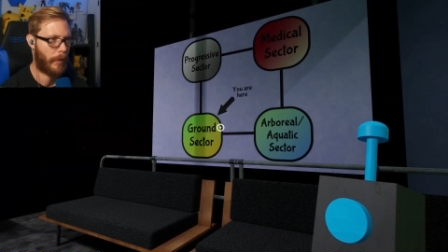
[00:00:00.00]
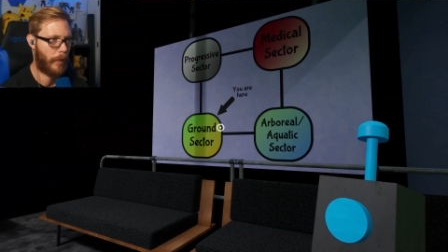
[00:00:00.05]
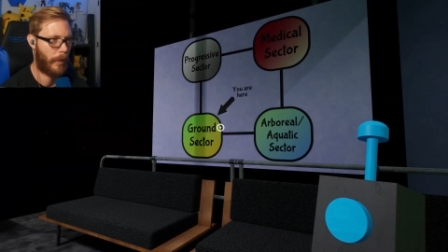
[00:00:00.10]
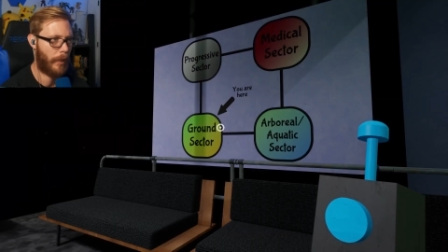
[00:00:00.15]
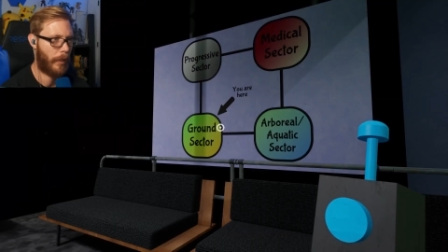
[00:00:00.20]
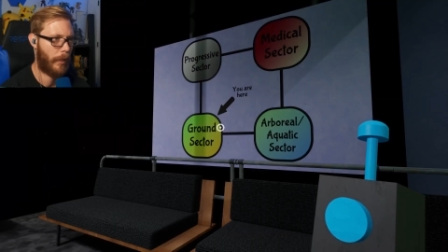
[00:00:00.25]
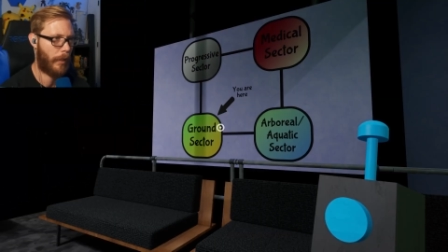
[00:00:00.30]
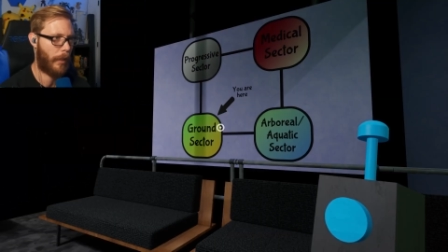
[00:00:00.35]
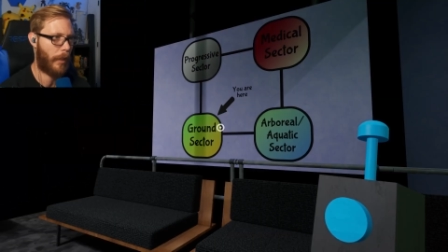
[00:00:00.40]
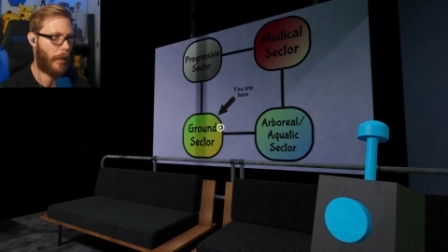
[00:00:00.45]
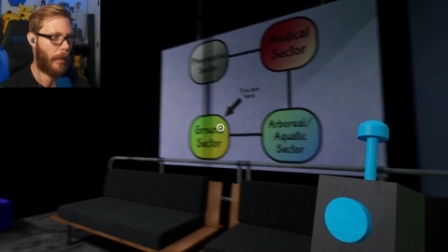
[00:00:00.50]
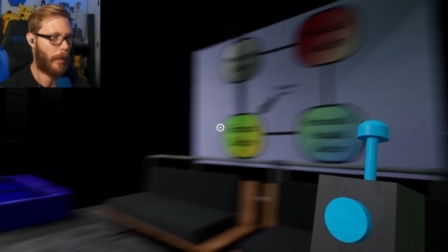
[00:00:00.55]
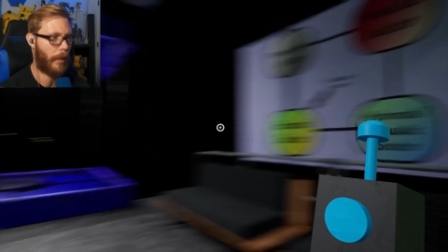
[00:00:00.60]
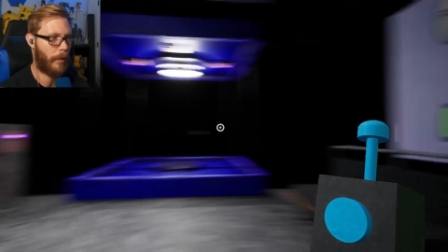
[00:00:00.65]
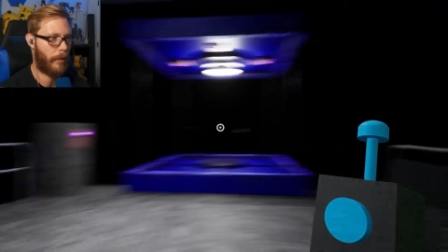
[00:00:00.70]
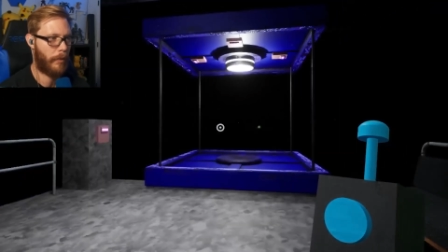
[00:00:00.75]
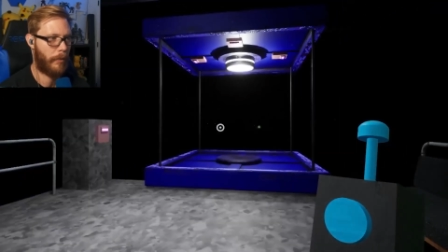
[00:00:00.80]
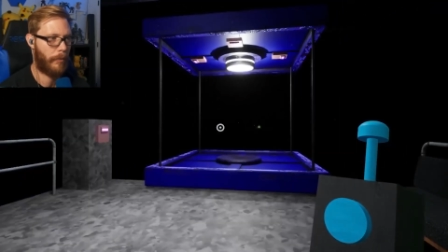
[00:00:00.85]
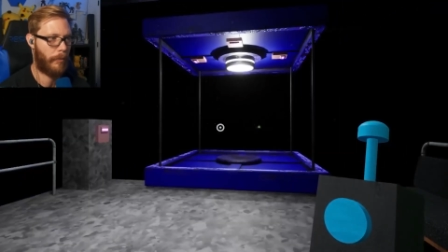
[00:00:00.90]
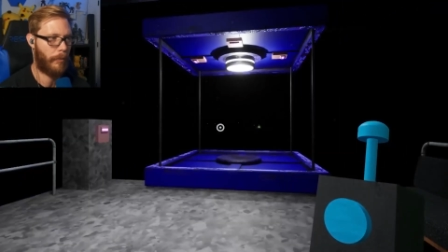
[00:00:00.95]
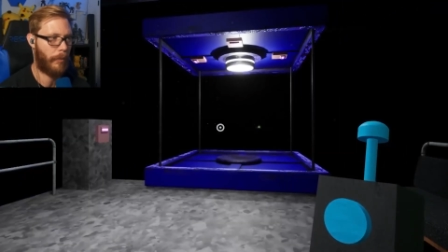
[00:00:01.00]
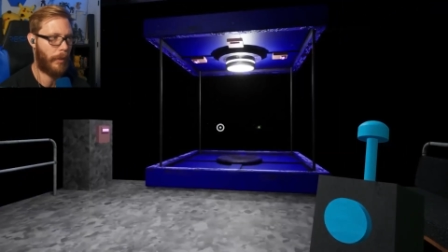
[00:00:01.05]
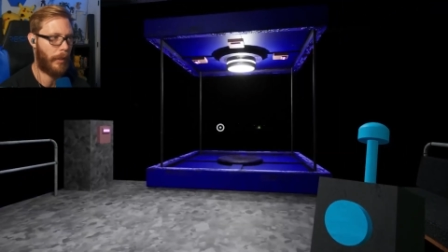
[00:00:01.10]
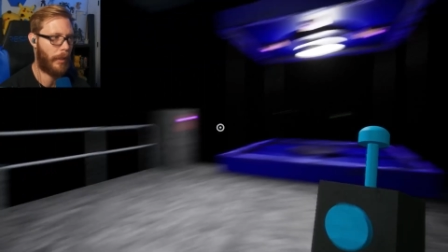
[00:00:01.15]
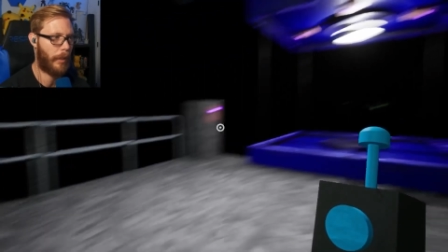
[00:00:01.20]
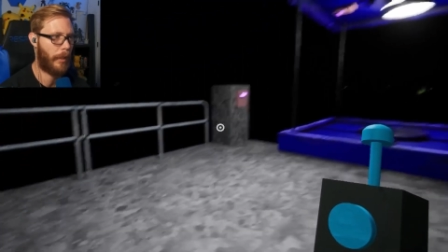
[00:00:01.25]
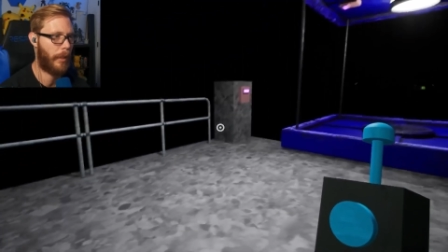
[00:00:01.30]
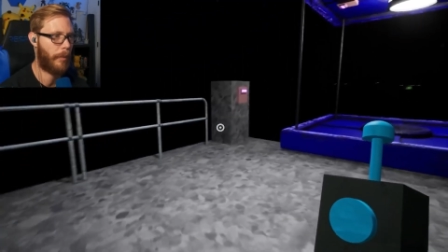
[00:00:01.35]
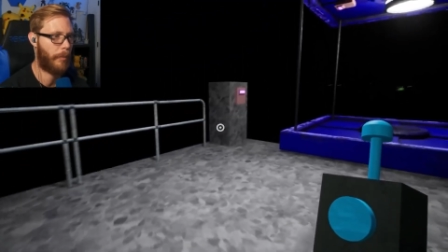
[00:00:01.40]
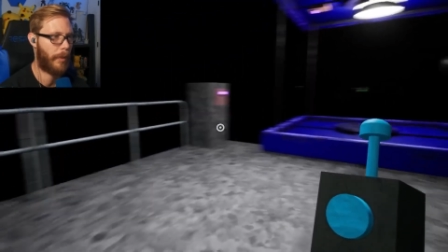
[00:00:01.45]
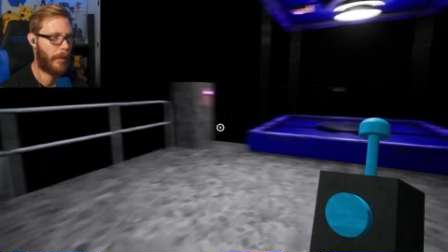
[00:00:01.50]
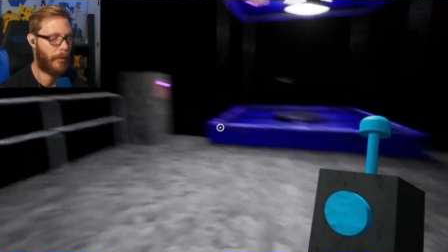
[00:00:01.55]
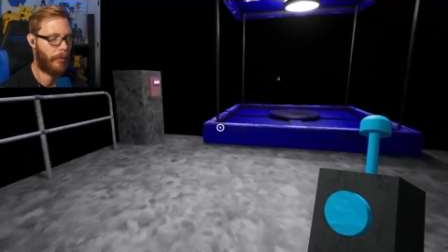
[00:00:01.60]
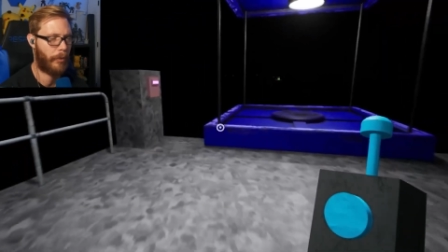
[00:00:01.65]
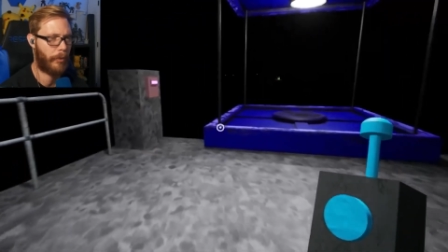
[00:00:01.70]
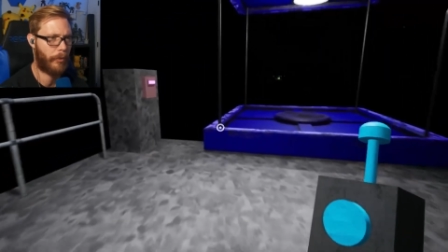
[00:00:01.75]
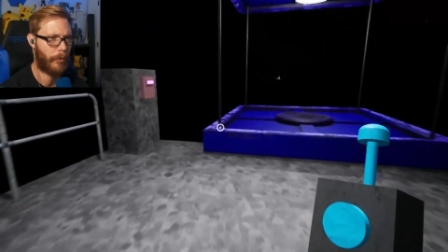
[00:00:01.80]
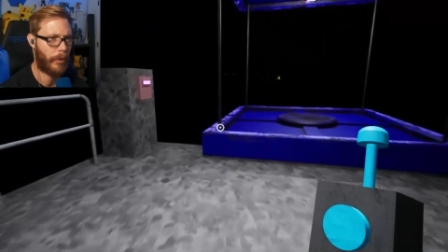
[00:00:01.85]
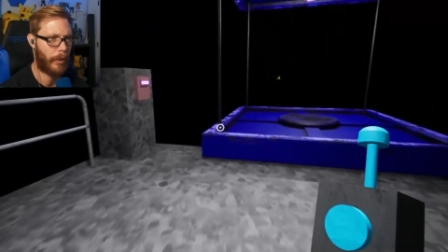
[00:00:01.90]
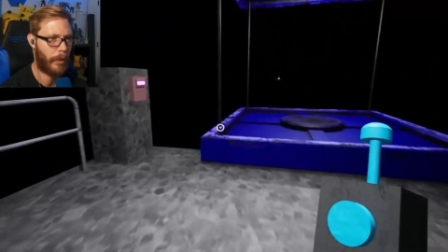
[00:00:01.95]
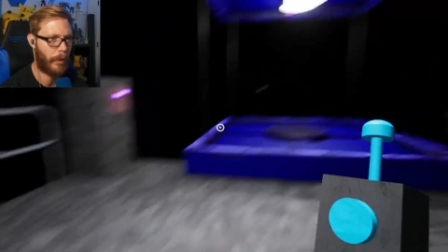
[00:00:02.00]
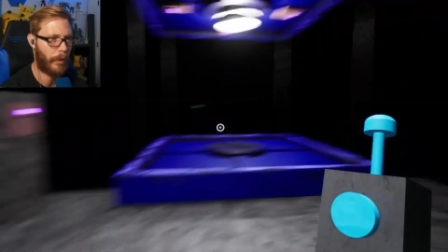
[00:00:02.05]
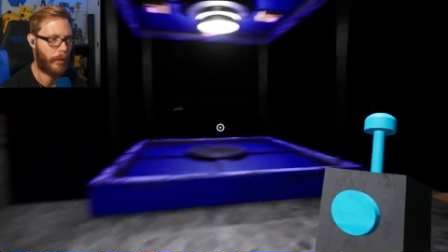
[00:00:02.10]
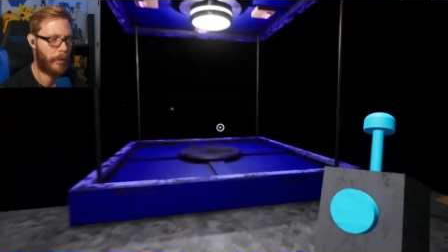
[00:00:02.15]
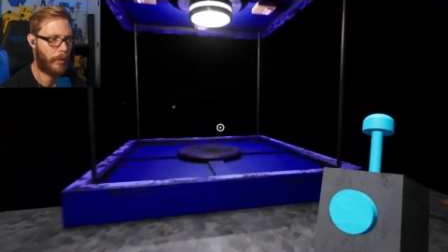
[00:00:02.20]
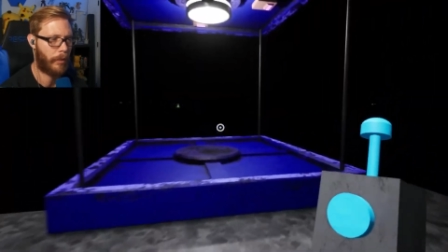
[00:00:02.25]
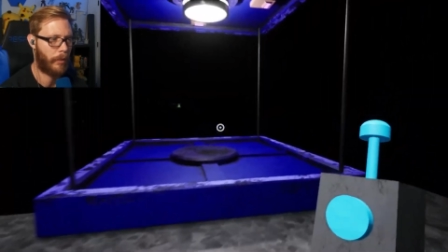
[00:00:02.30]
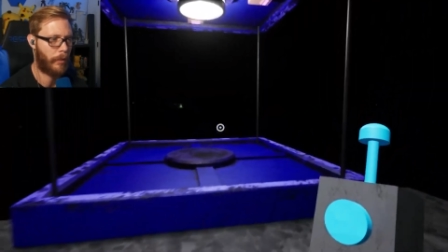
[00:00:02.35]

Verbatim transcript: Okay, what am I doing wrong?